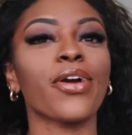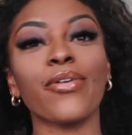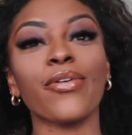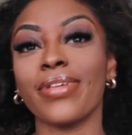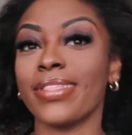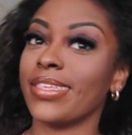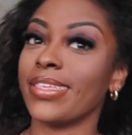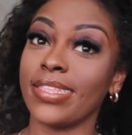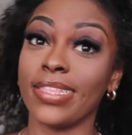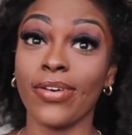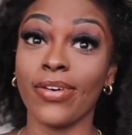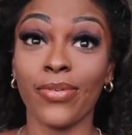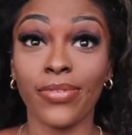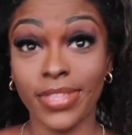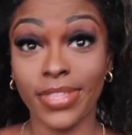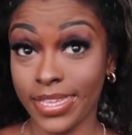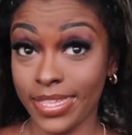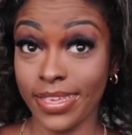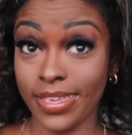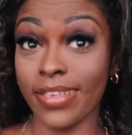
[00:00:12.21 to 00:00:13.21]
go into the whole
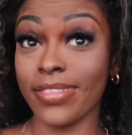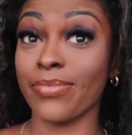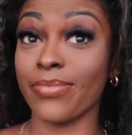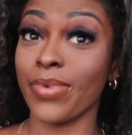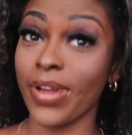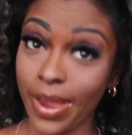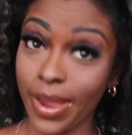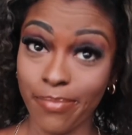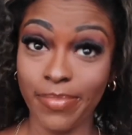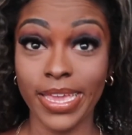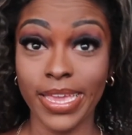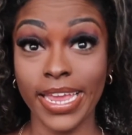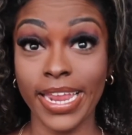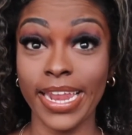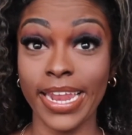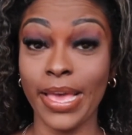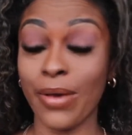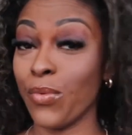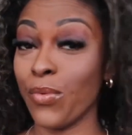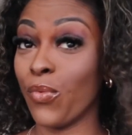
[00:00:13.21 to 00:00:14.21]
details of where I've
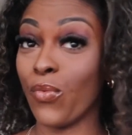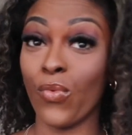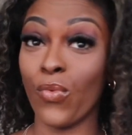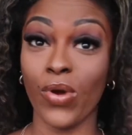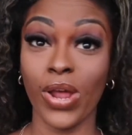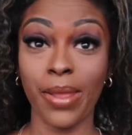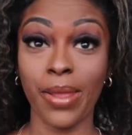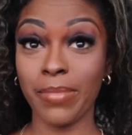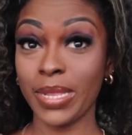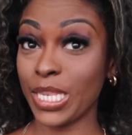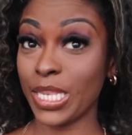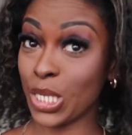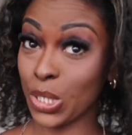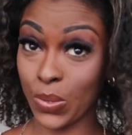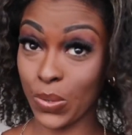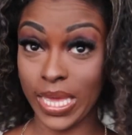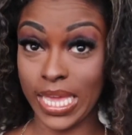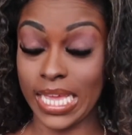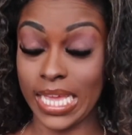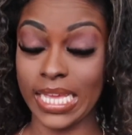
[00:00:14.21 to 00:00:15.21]
been and what I've been
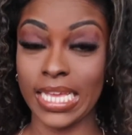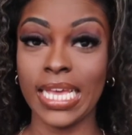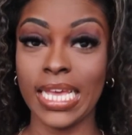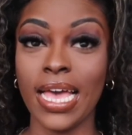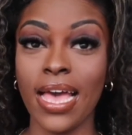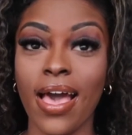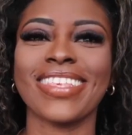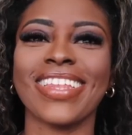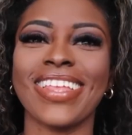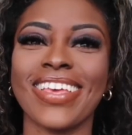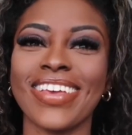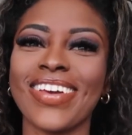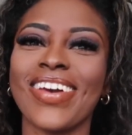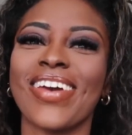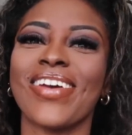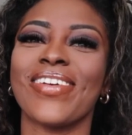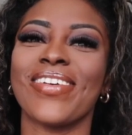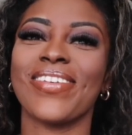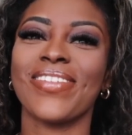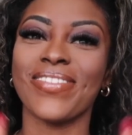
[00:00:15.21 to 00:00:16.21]
doing. I'm gonna
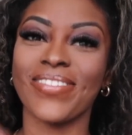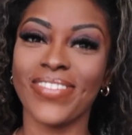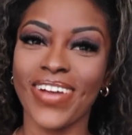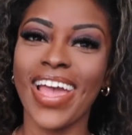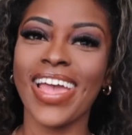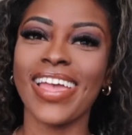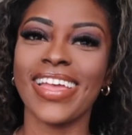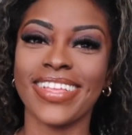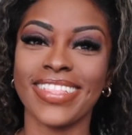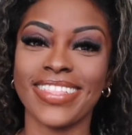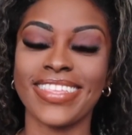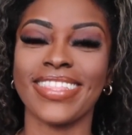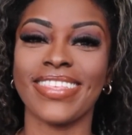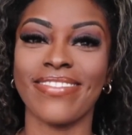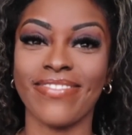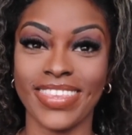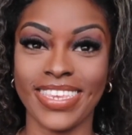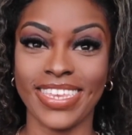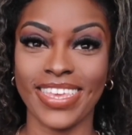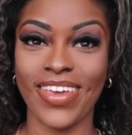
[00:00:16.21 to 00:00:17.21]
go right into the
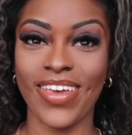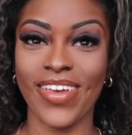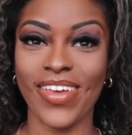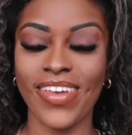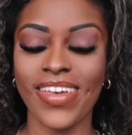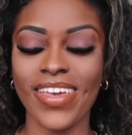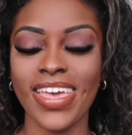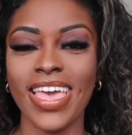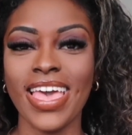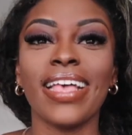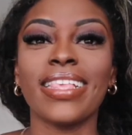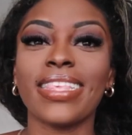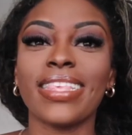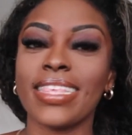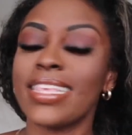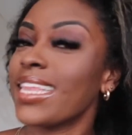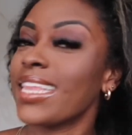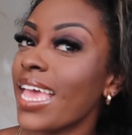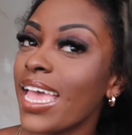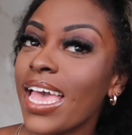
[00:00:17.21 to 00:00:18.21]
video. So
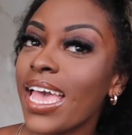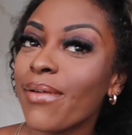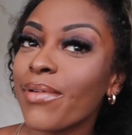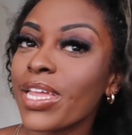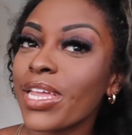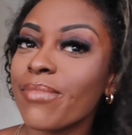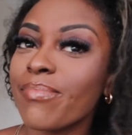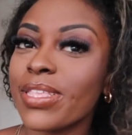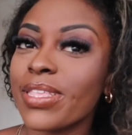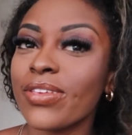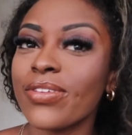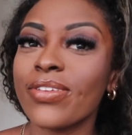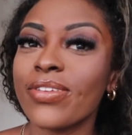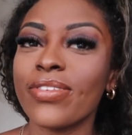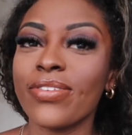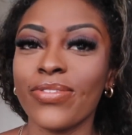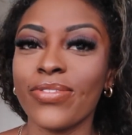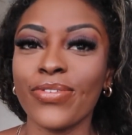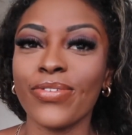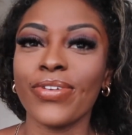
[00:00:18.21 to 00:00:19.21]
today I'm gonna be doing a
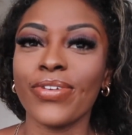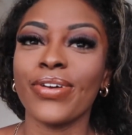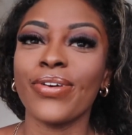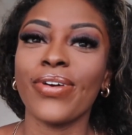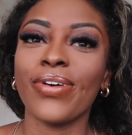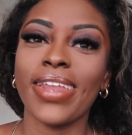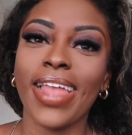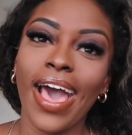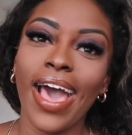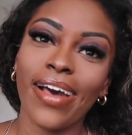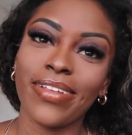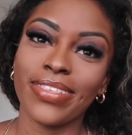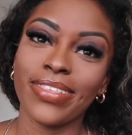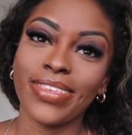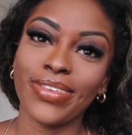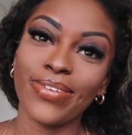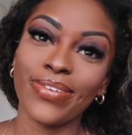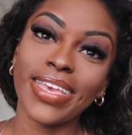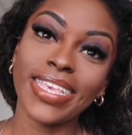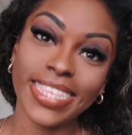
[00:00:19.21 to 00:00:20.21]
tutorial on how
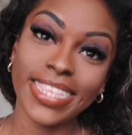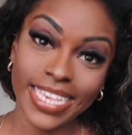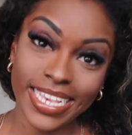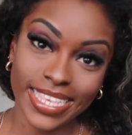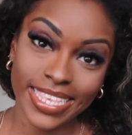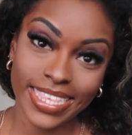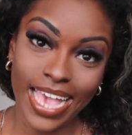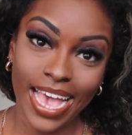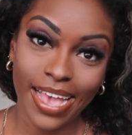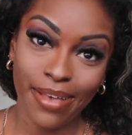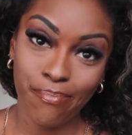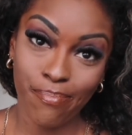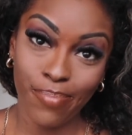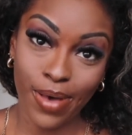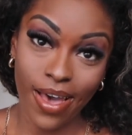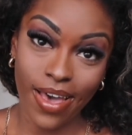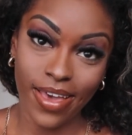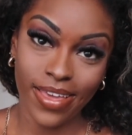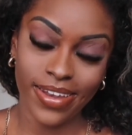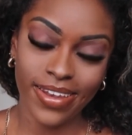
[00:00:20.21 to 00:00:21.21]
to do a zigzag
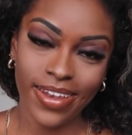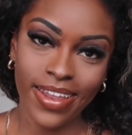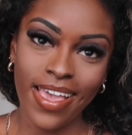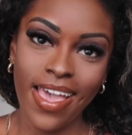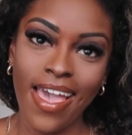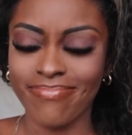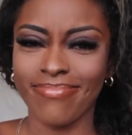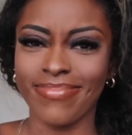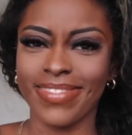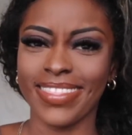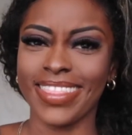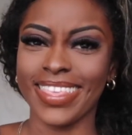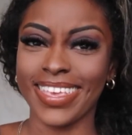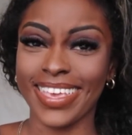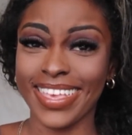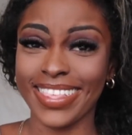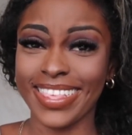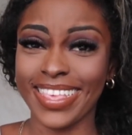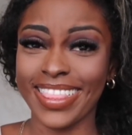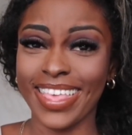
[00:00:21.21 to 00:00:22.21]
bun. I
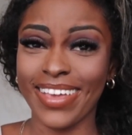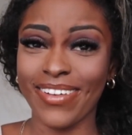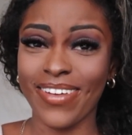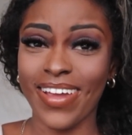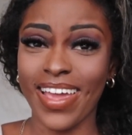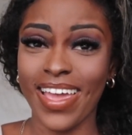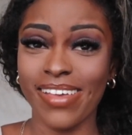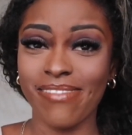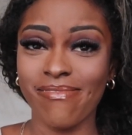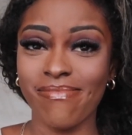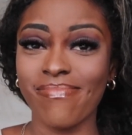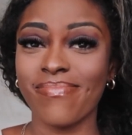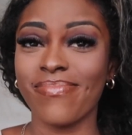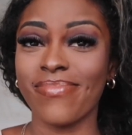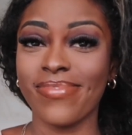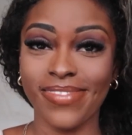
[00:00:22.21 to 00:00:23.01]
think I said that right.